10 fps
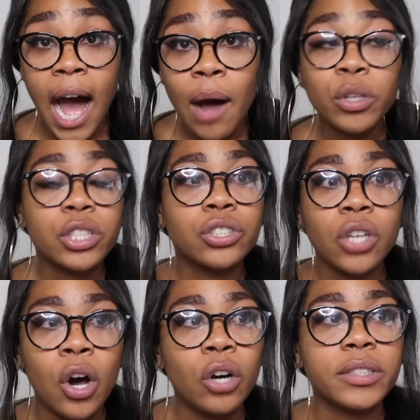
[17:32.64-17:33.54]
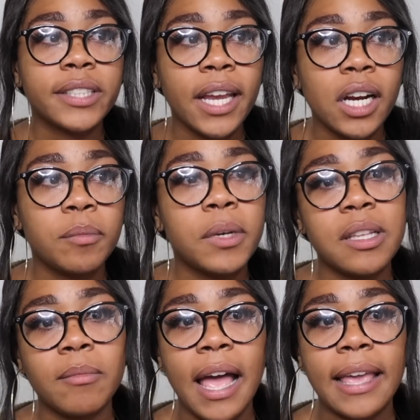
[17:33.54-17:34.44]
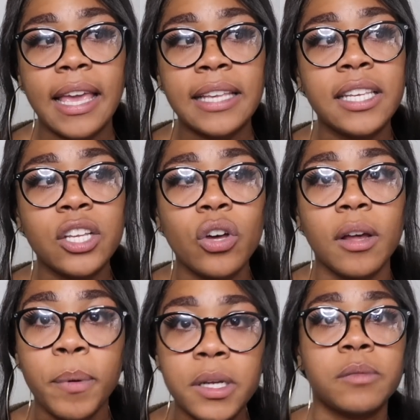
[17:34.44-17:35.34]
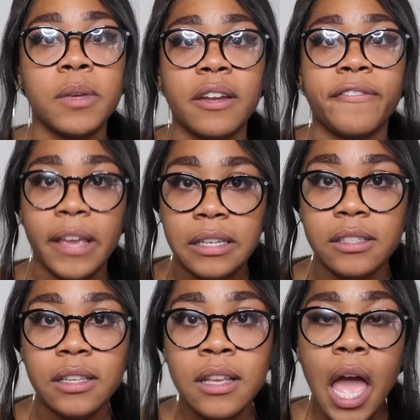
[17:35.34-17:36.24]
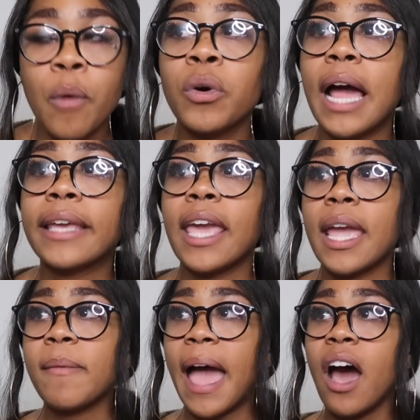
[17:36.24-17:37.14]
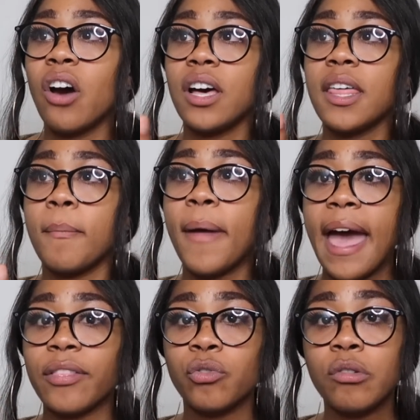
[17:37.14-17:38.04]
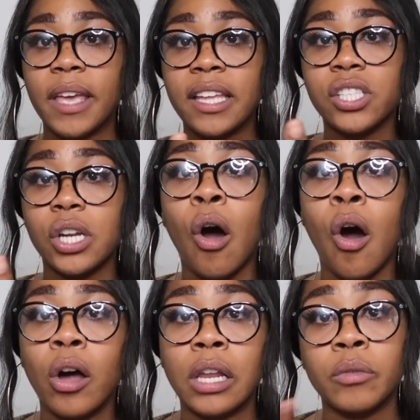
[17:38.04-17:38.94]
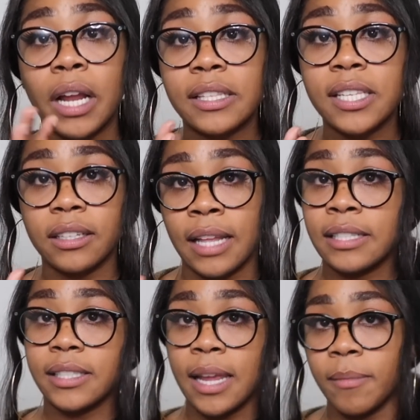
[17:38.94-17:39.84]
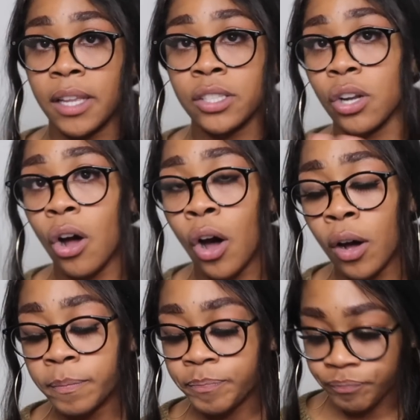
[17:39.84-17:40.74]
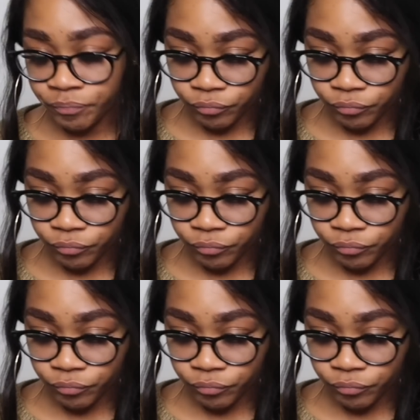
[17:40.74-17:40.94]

I was so scared because I'm like, is he going to punch me in the face? And when I came out of the bathroom into the hall, like when I took that step into the hall,